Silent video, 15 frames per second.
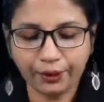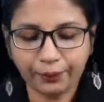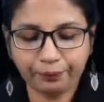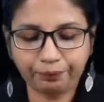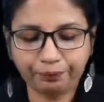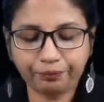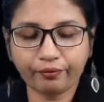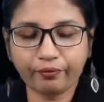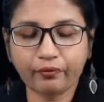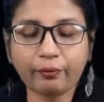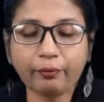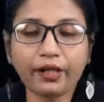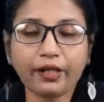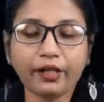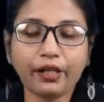
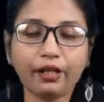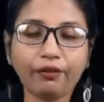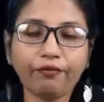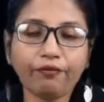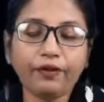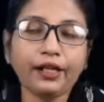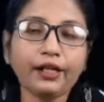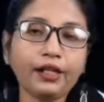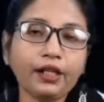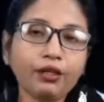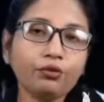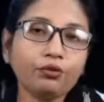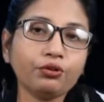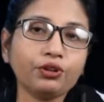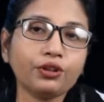But if any
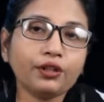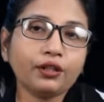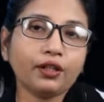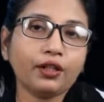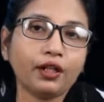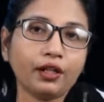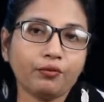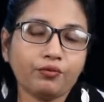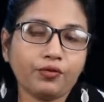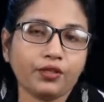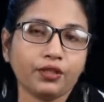question comes